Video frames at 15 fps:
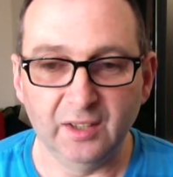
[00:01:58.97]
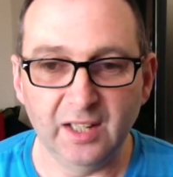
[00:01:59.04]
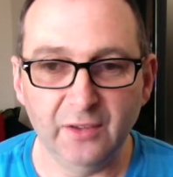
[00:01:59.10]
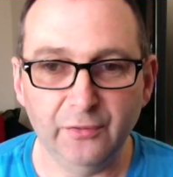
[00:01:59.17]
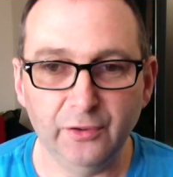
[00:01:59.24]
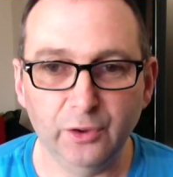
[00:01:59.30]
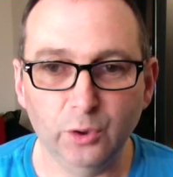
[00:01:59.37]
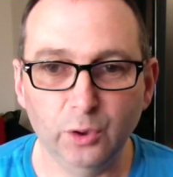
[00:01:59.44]

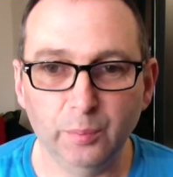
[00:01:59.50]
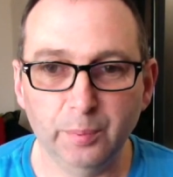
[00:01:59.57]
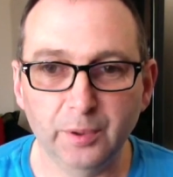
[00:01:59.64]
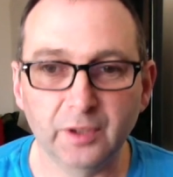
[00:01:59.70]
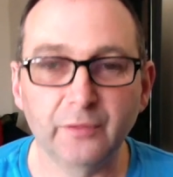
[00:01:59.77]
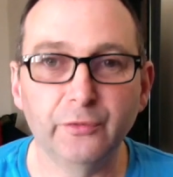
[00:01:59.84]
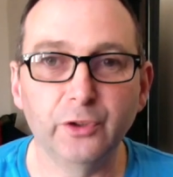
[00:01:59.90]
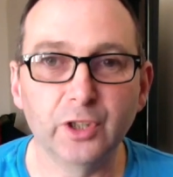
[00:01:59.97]
if you're,
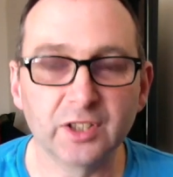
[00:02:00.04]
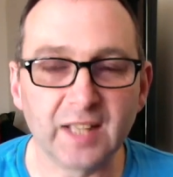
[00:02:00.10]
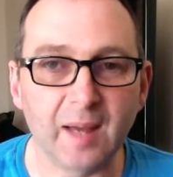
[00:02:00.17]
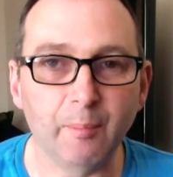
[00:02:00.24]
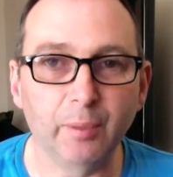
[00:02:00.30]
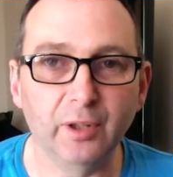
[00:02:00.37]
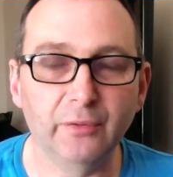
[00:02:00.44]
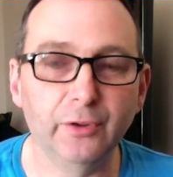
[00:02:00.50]
for
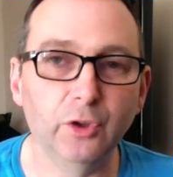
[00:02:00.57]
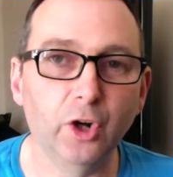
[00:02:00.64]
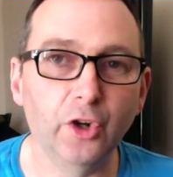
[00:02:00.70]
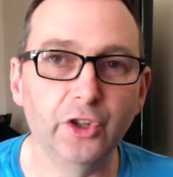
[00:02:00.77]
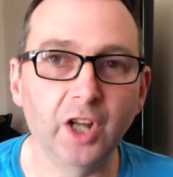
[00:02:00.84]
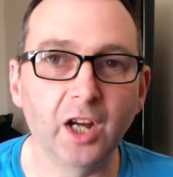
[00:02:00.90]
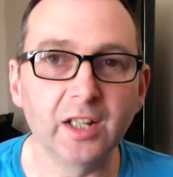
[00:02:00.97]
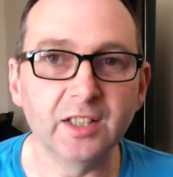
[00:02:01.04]
example, if you're
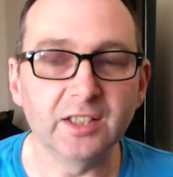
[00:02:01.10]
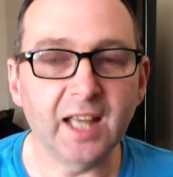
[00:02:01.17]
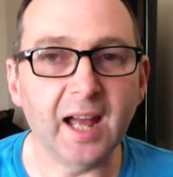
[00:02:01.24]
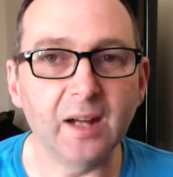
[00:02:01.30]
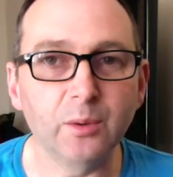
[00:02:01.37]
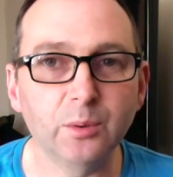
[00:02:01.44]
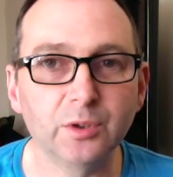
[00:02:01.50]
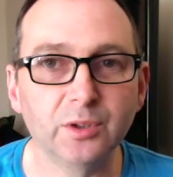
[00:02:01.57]
on nights
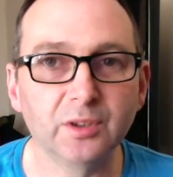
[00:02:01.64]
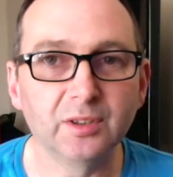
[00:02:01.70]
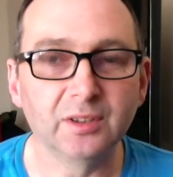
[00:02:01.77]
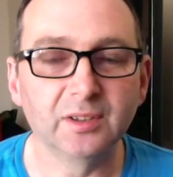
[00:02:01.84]
out,